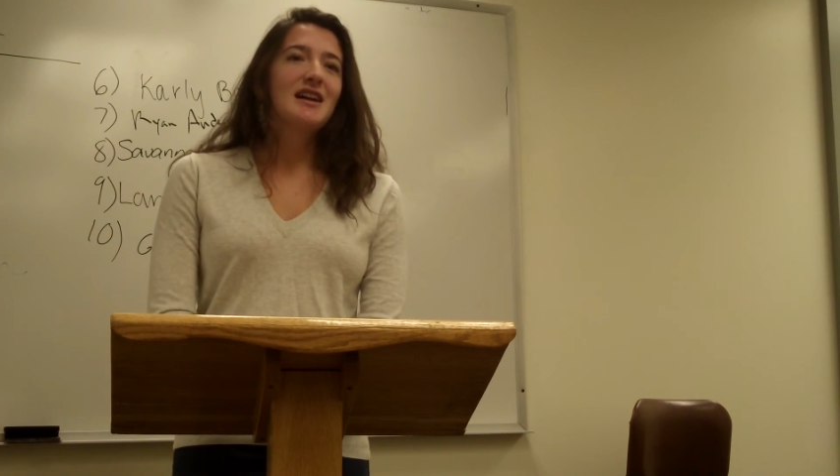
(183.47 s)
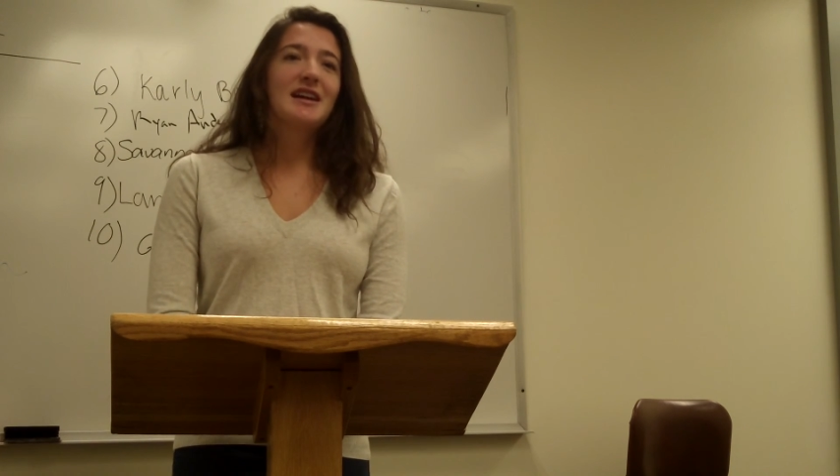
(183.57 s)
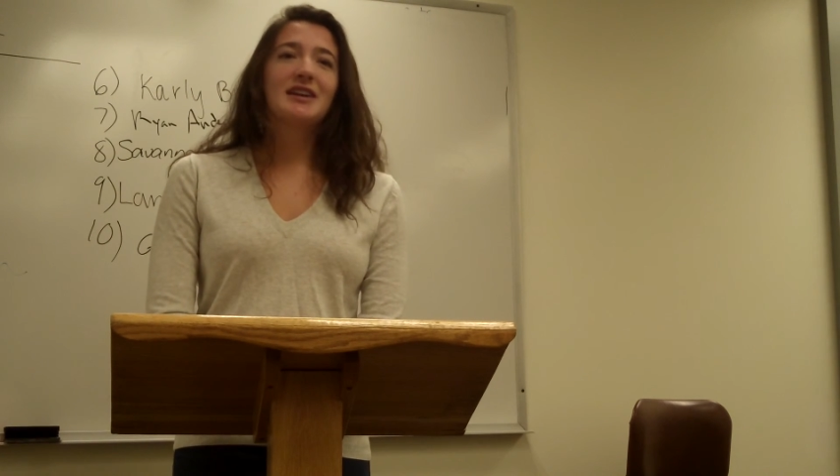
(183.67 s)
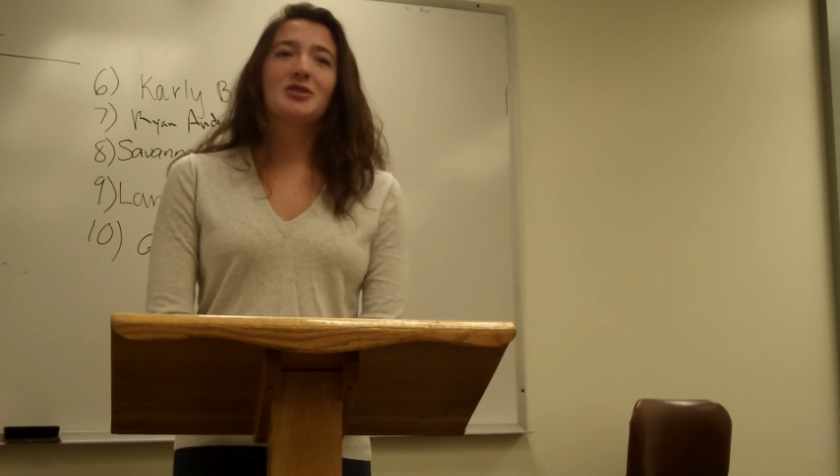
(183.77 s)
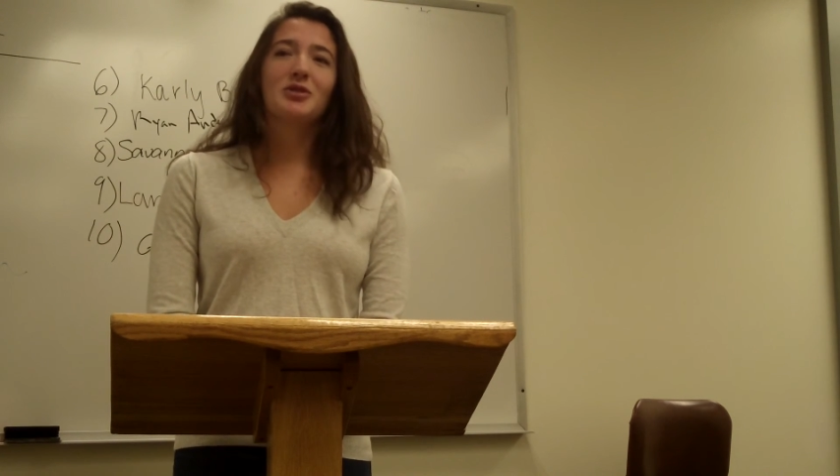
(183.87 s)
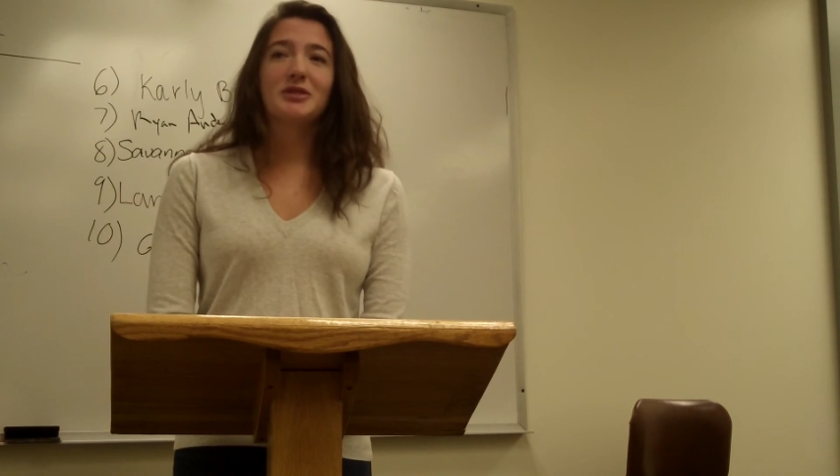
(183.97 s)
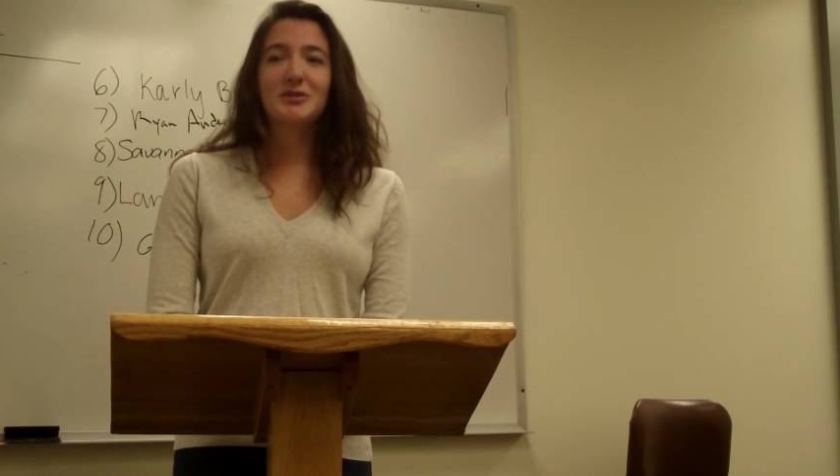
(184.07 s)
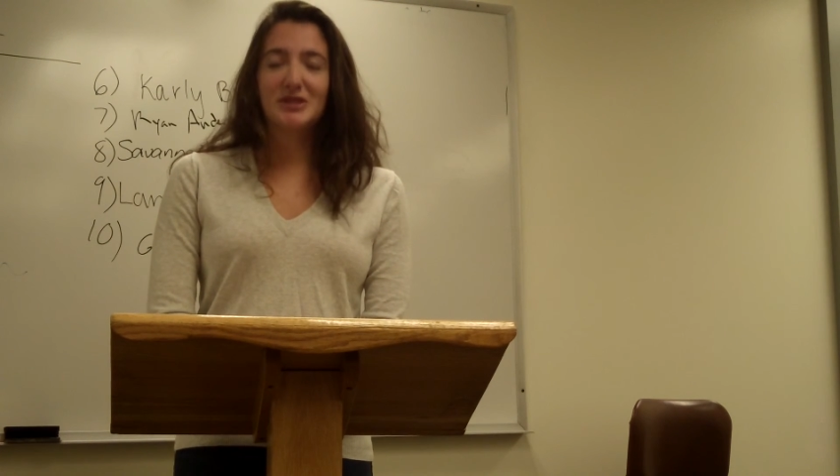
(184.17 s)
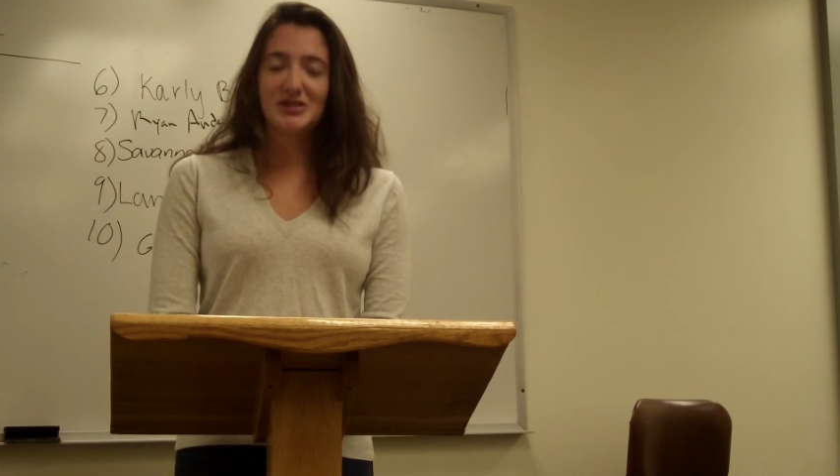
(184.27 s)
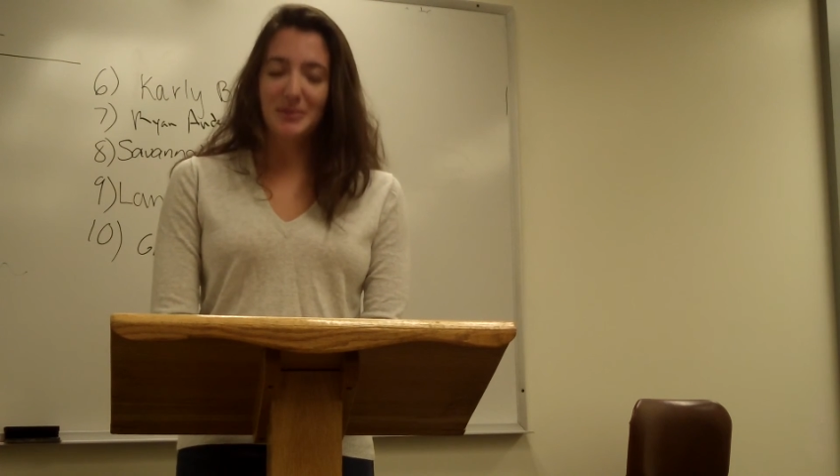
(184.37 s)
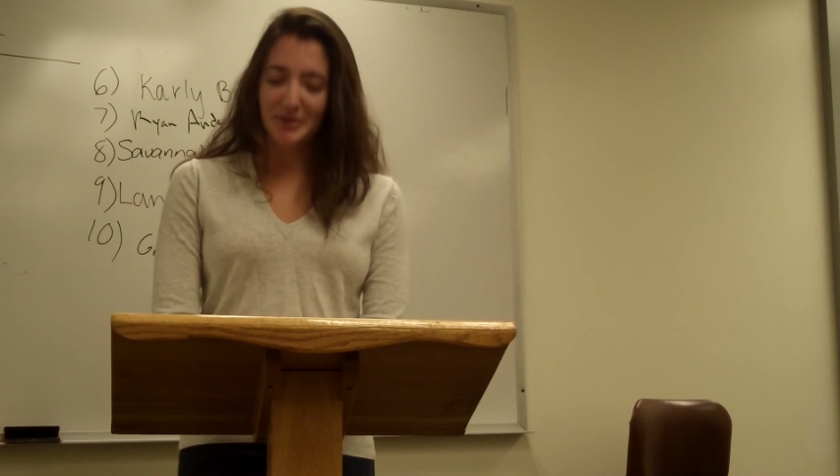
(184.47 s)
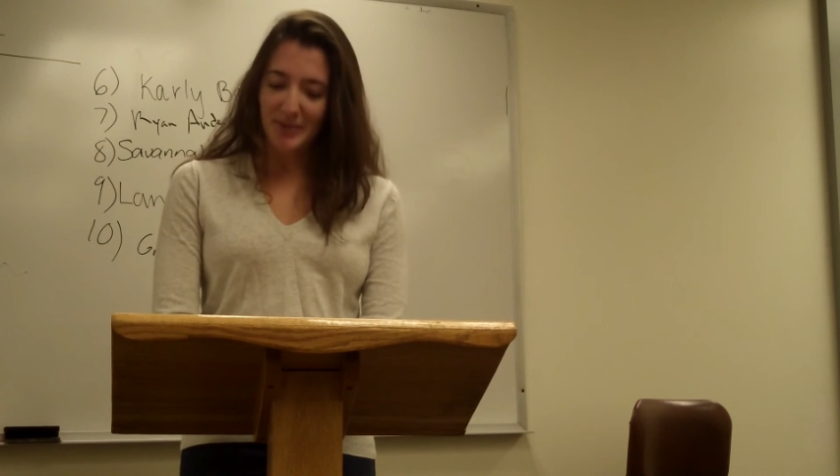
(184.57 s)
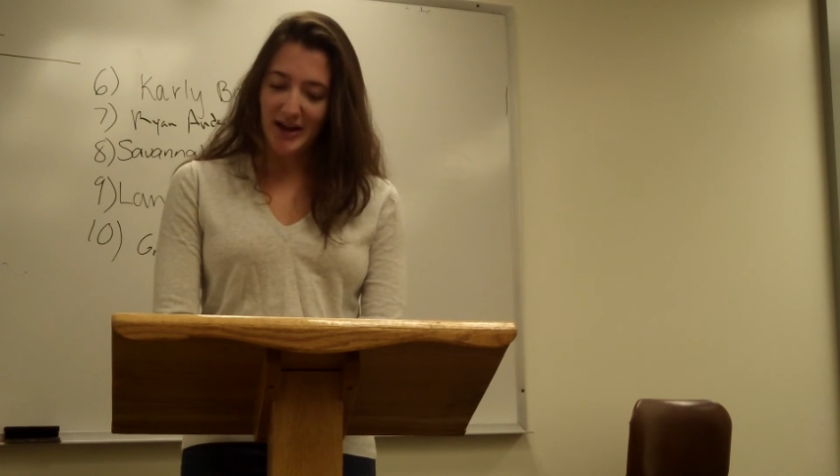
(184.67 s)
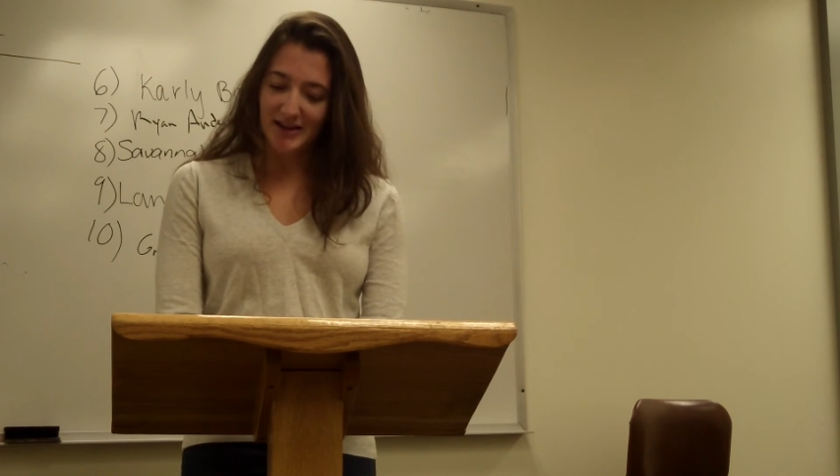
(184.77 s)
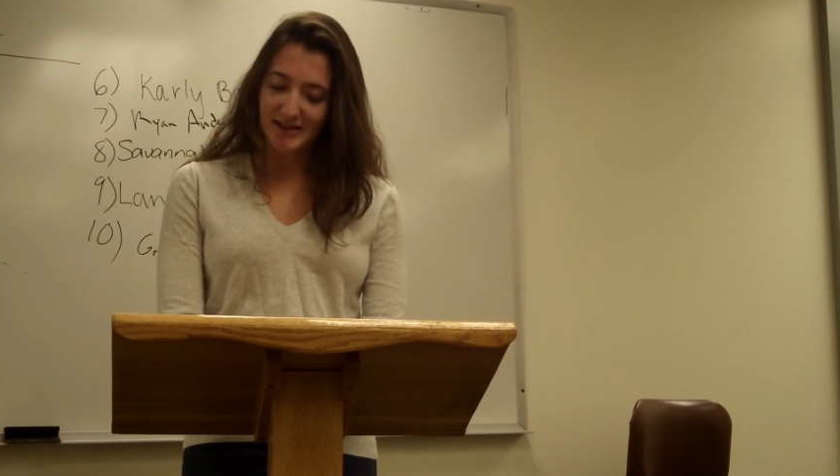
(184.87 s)
and I can only wish them the
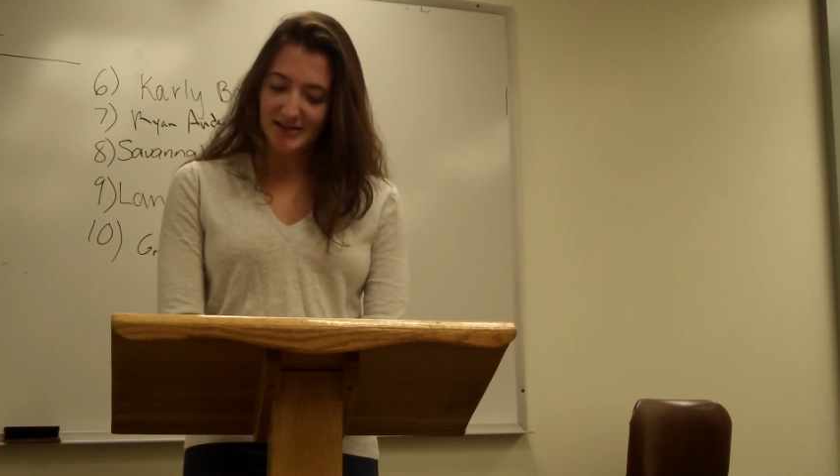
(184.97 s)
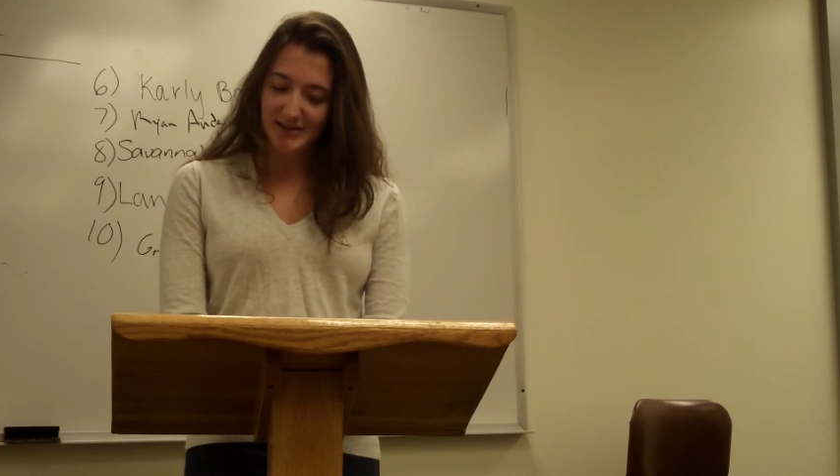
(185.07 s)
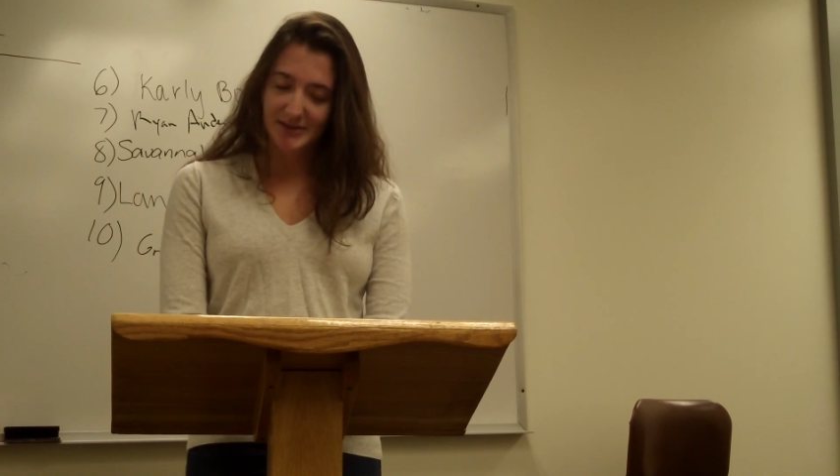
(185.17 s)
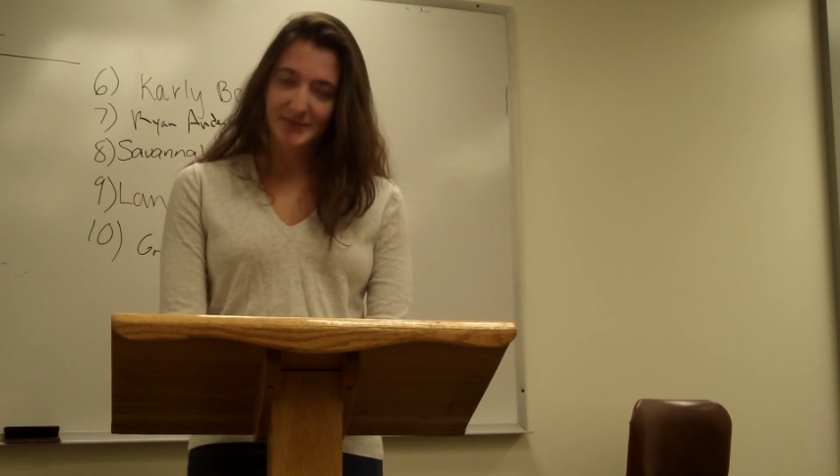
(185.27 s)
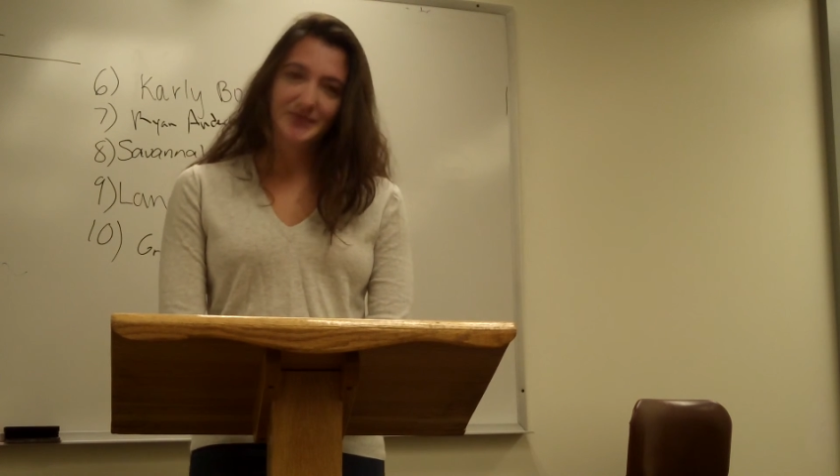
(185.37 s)
best.